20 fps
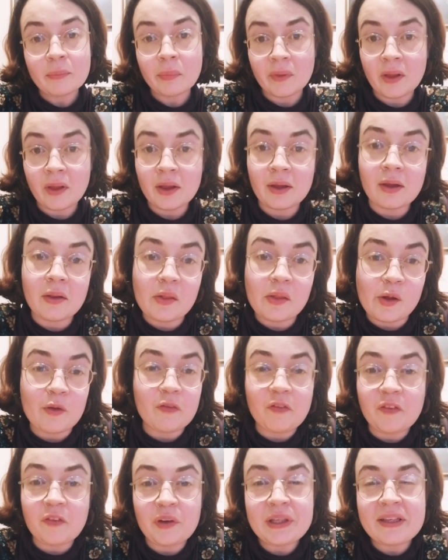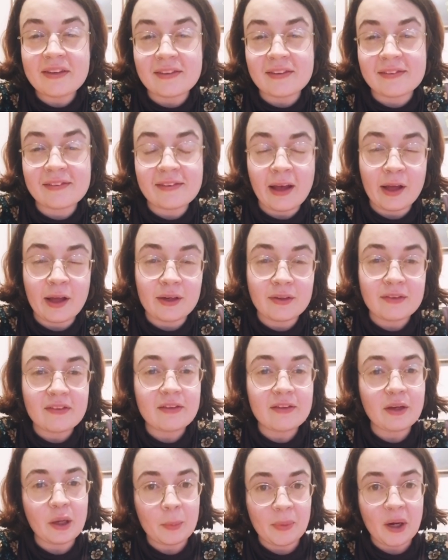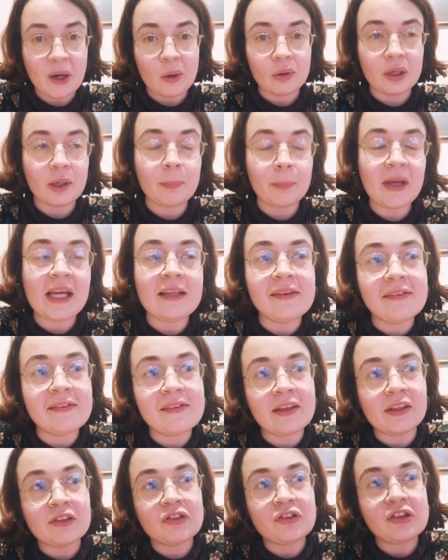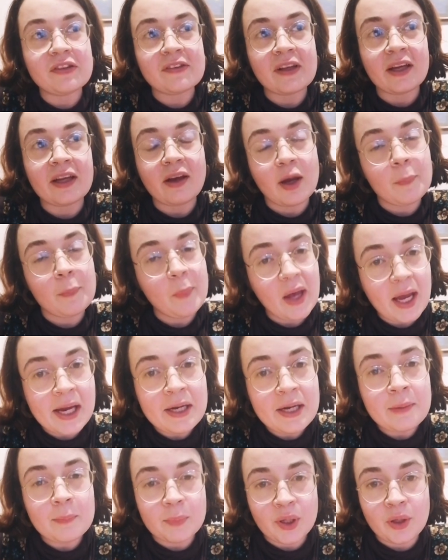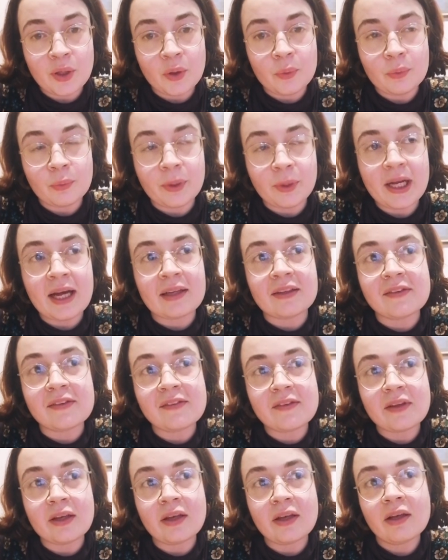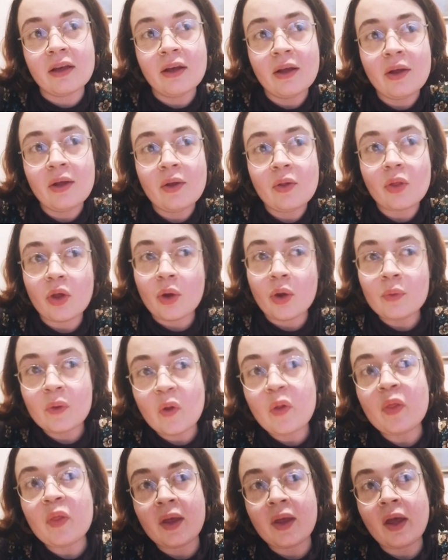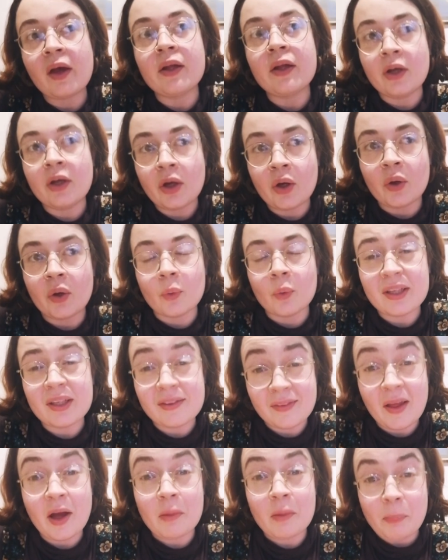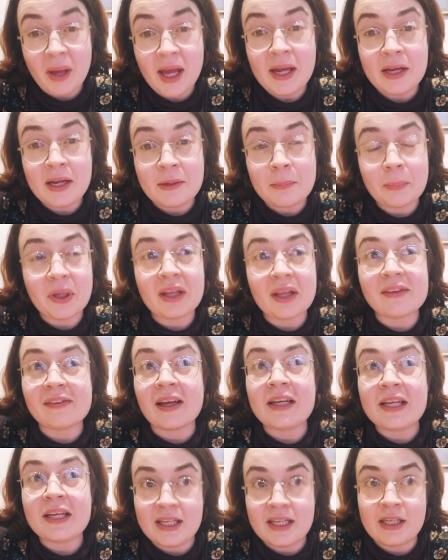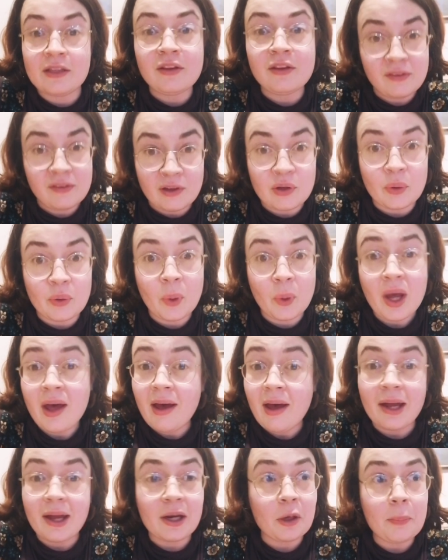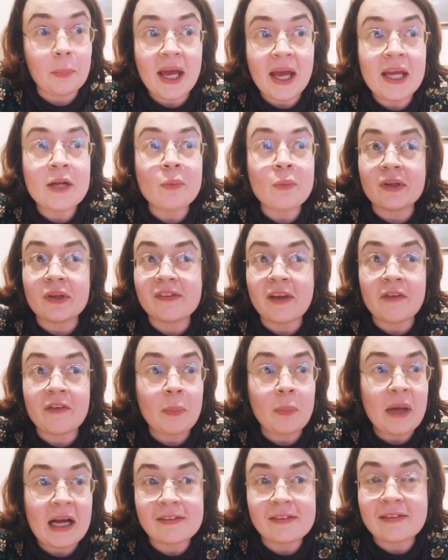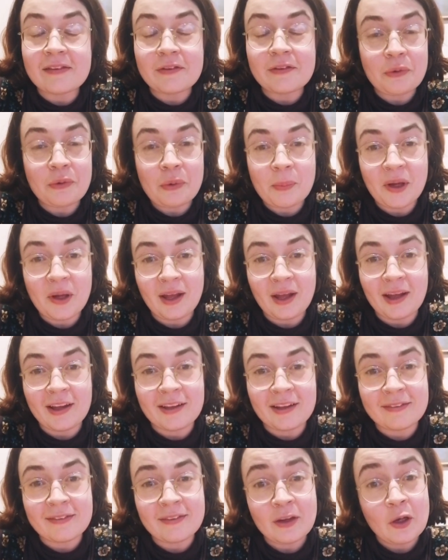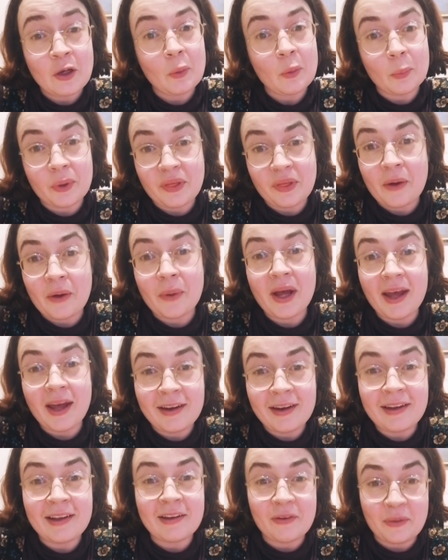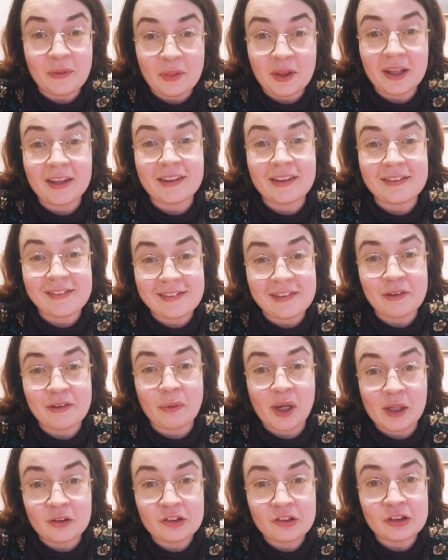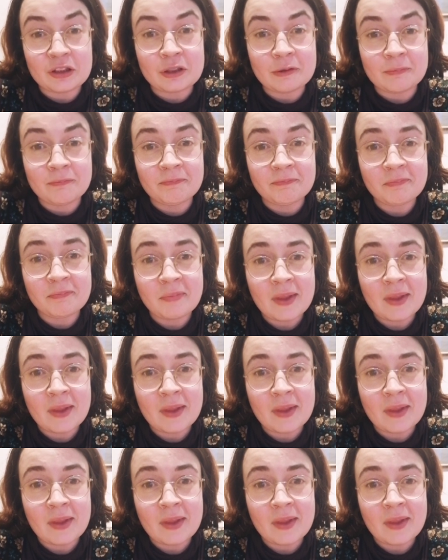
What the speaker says: something that Frida said about her painting. She said, "I paint my own reality. The only thing I know is that I paint because I need to, and I paint whatever passes through my head without any other consideration."